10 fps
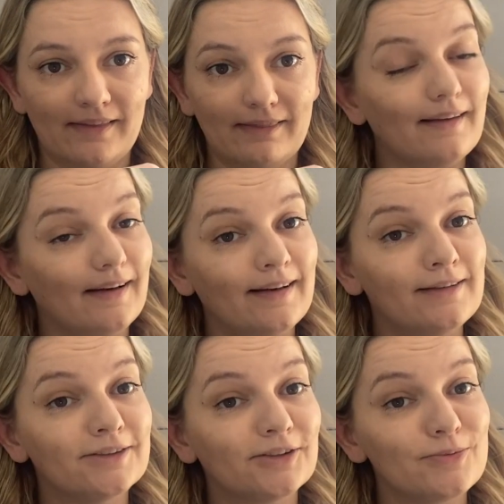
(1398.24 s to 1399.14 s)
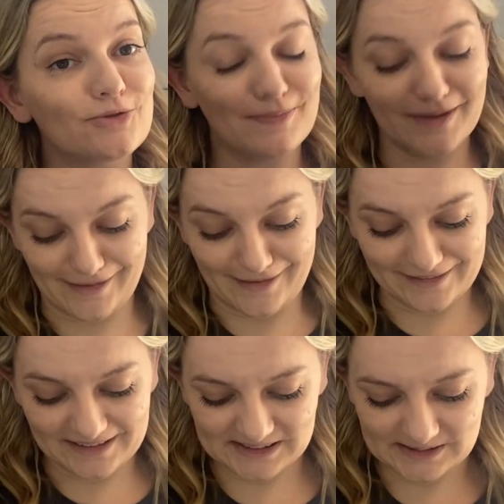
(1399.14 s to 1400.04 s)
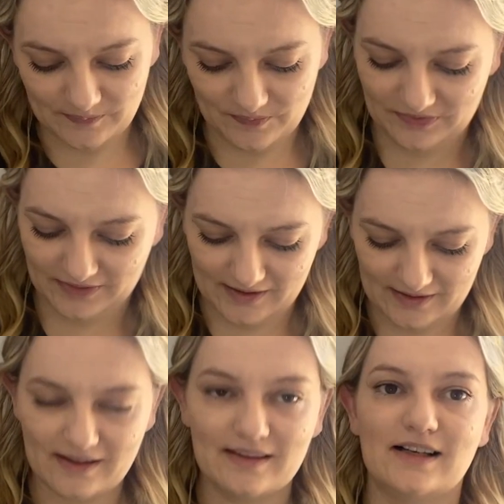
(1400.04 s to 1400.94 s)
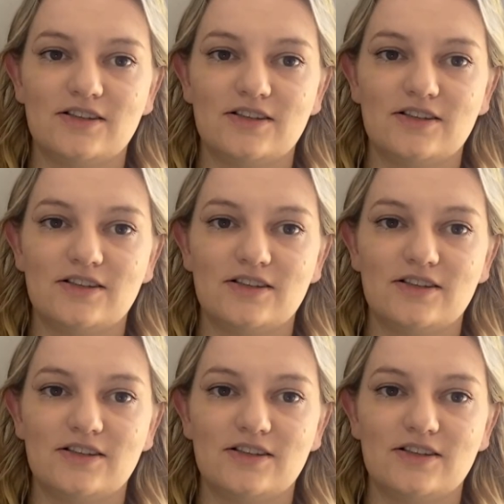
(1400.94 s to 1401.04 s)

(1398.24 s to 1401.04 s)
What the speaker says: that I need to stop dropping things. That